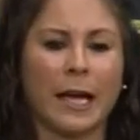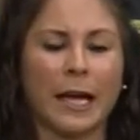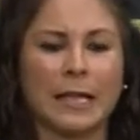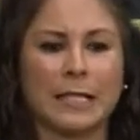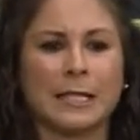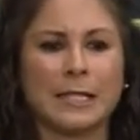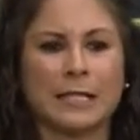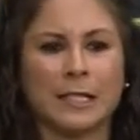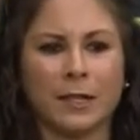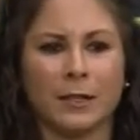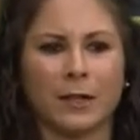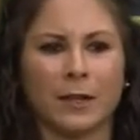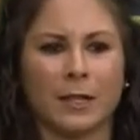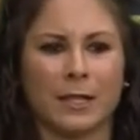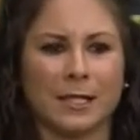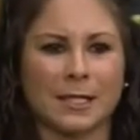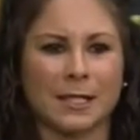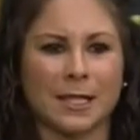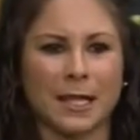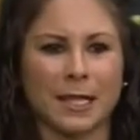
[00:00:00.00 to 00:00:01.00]
and see what
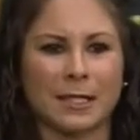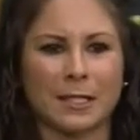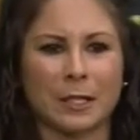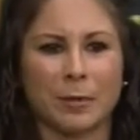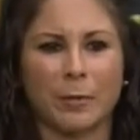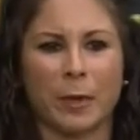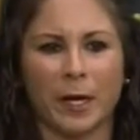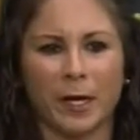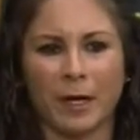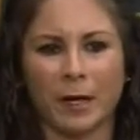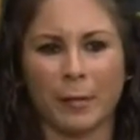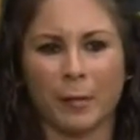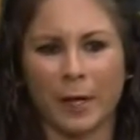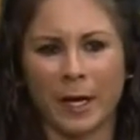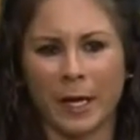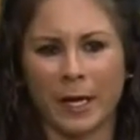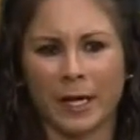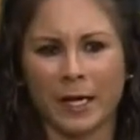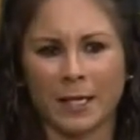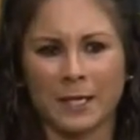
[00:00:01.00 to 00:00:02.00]
it's like to pick up
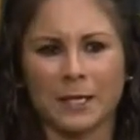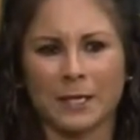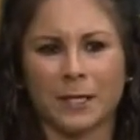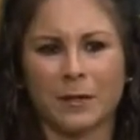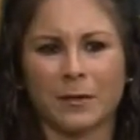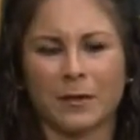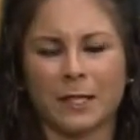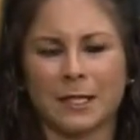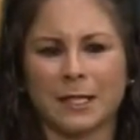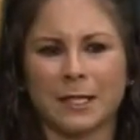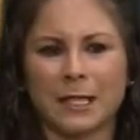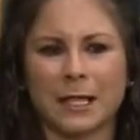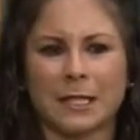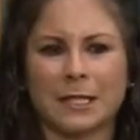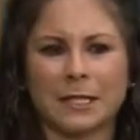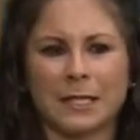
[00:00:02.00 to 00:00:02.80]
eggs, see what it's like